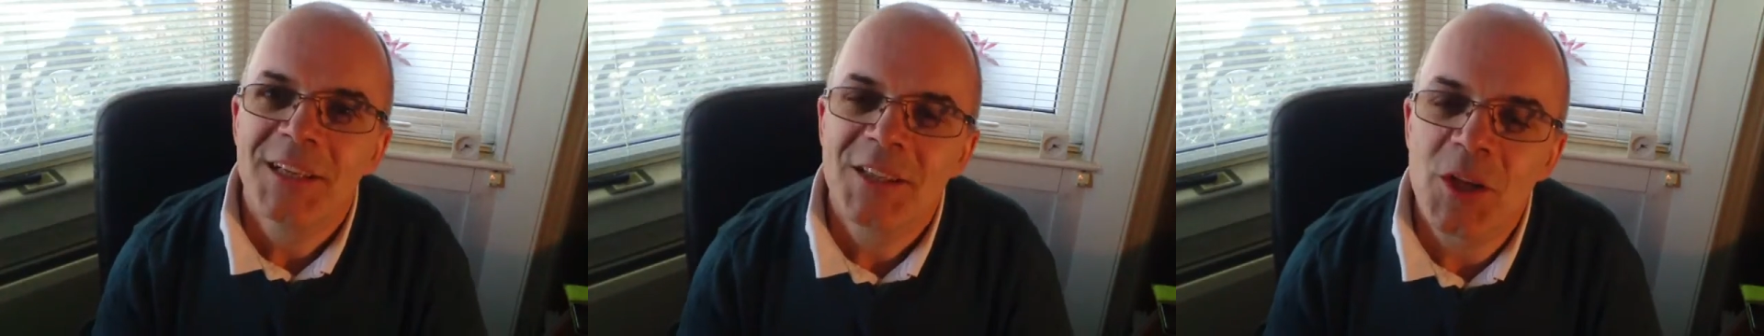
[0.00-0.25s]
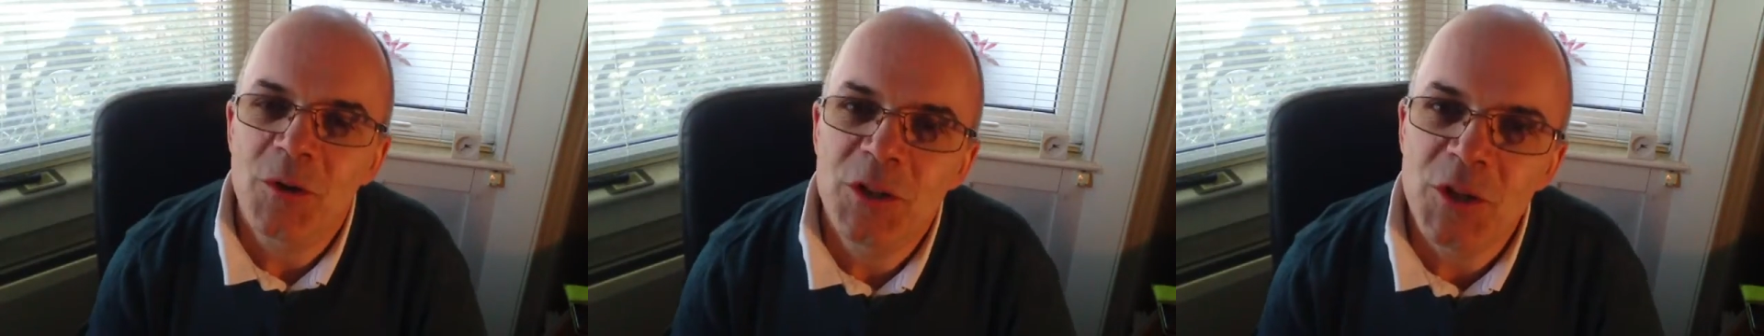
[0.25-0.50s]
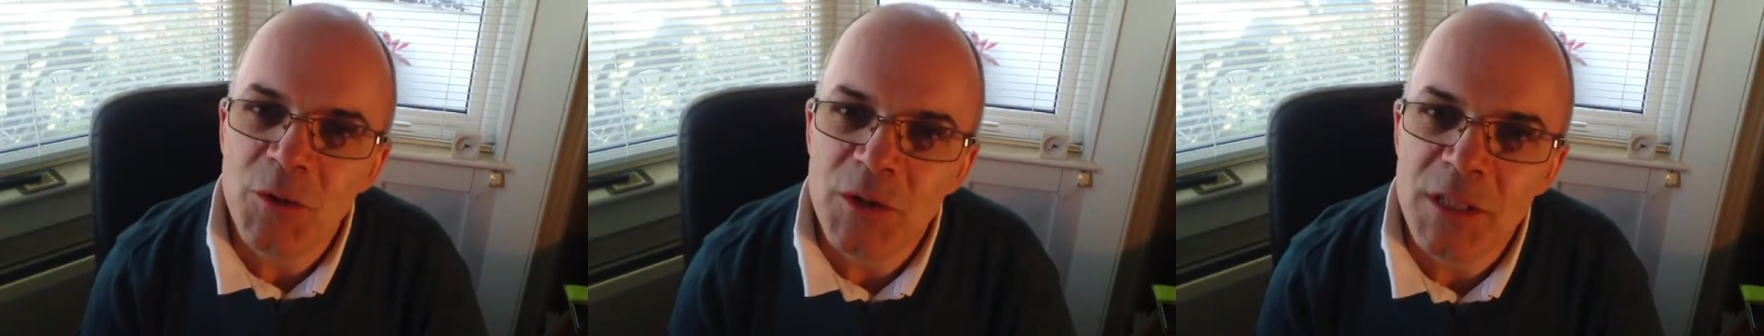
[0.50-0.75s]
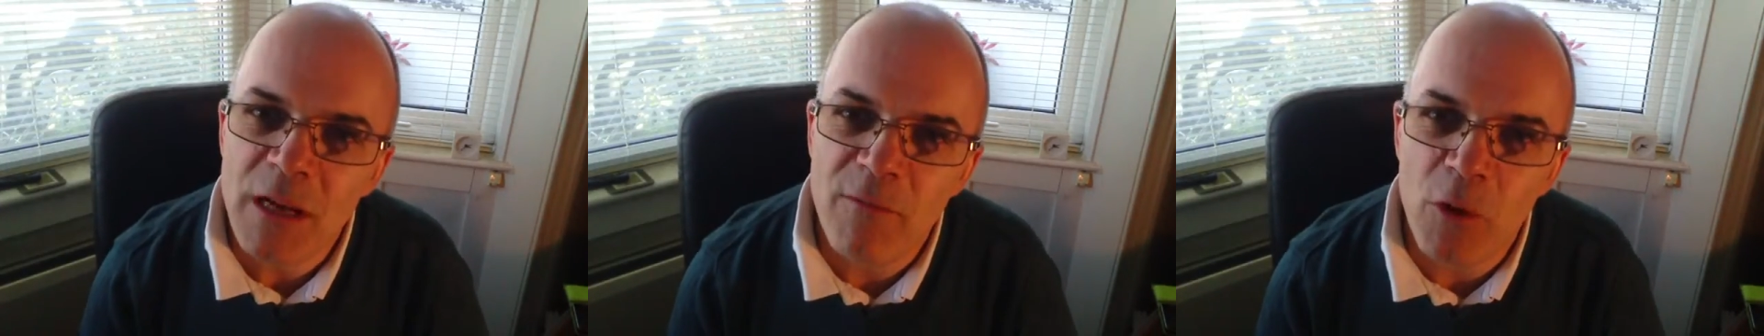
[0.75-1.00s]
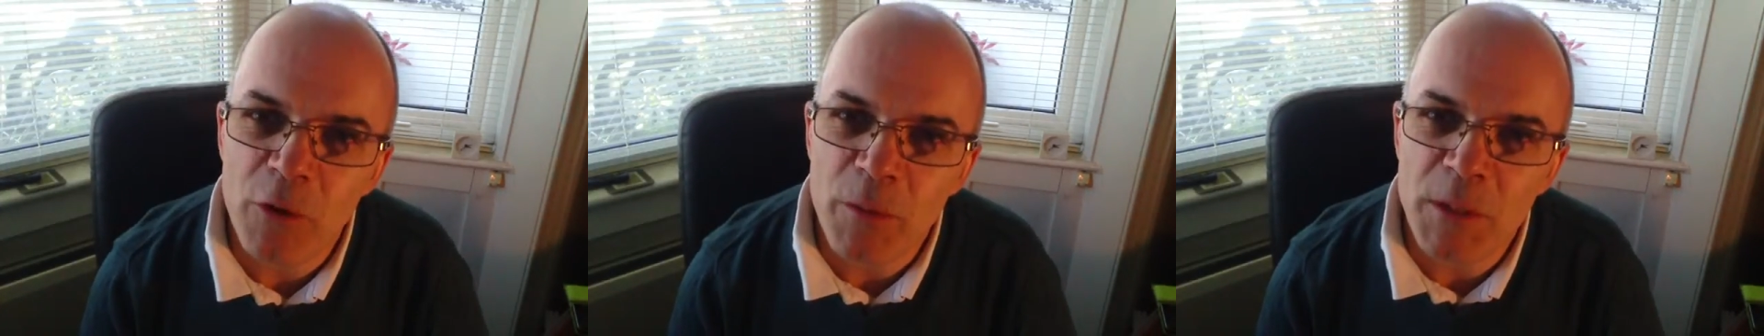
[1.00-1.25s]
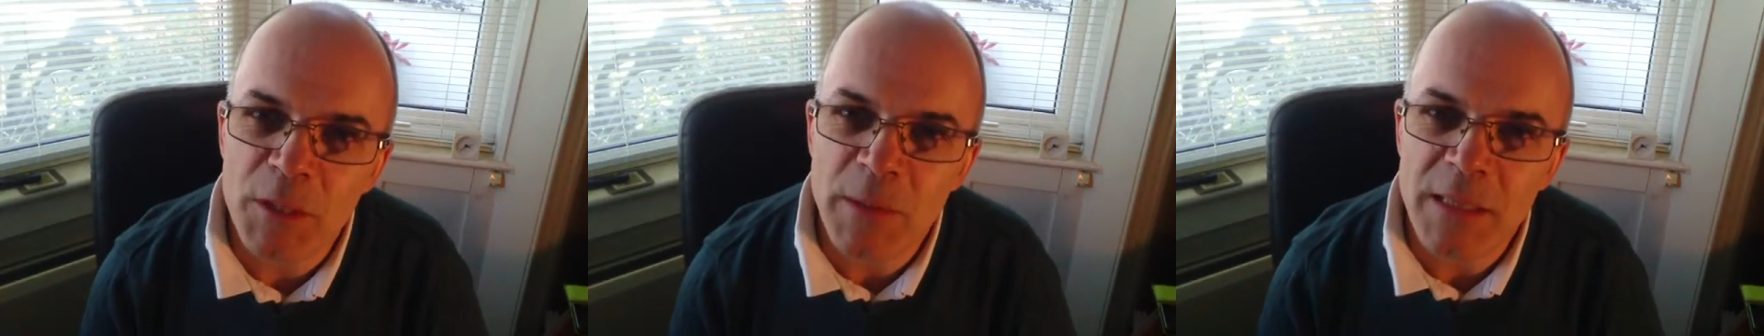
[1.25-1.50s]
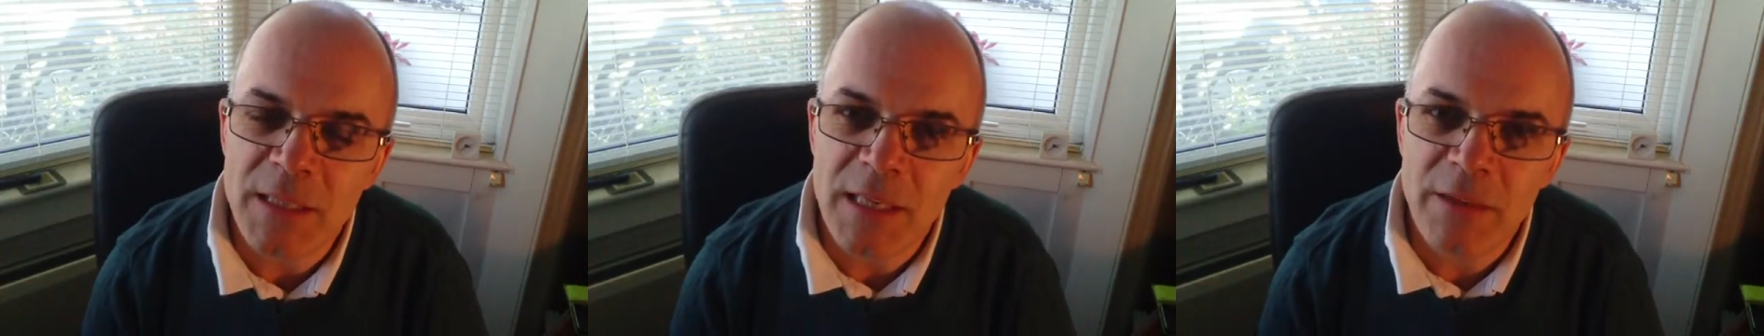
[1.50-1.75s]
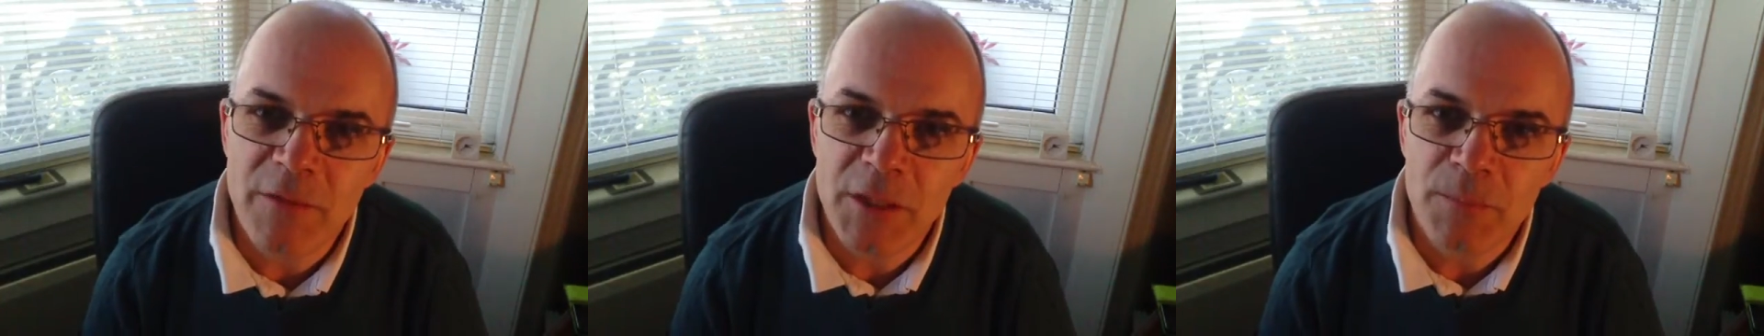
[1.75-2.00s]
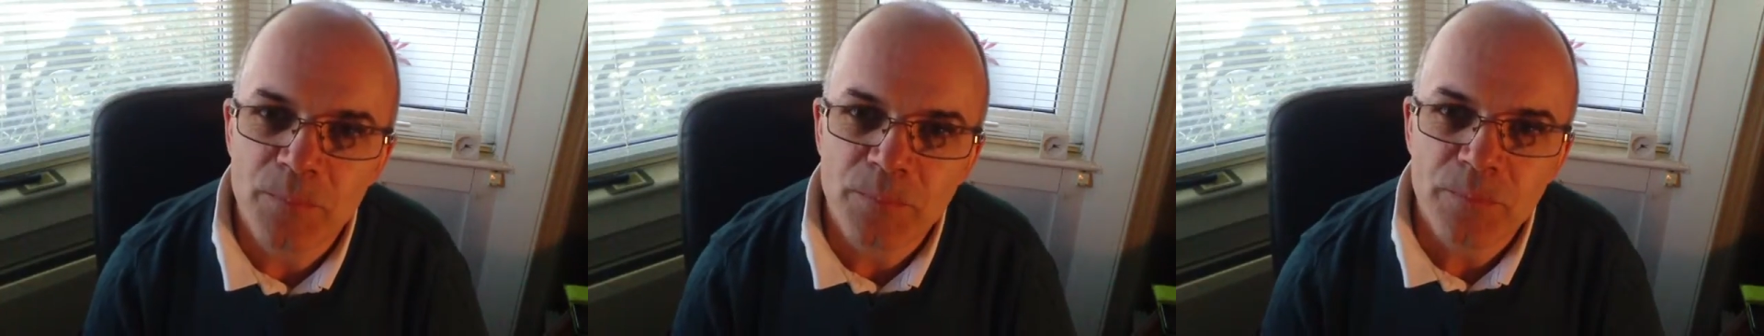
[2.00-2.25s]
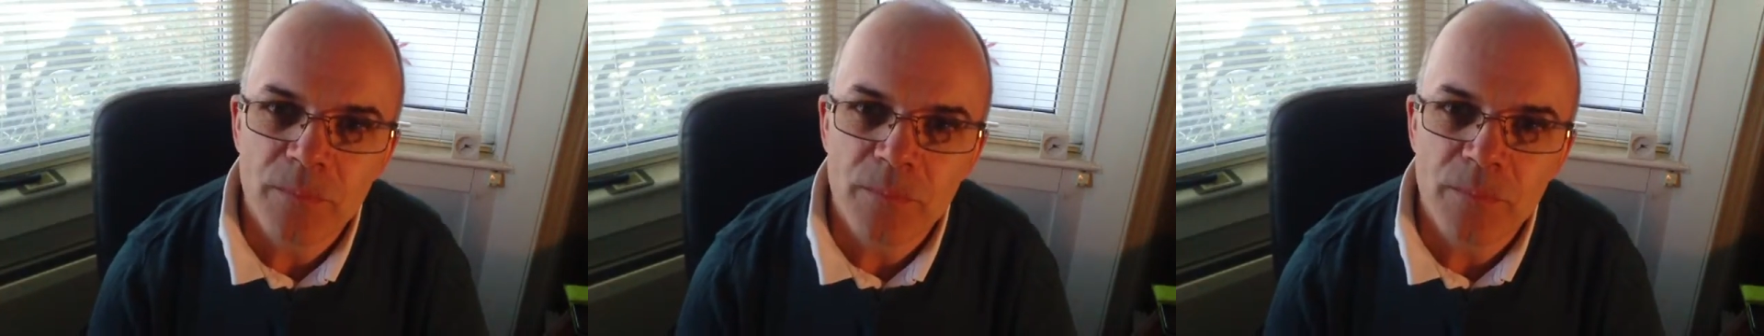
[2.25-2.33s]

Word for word: So as soon as that volume has been delivered,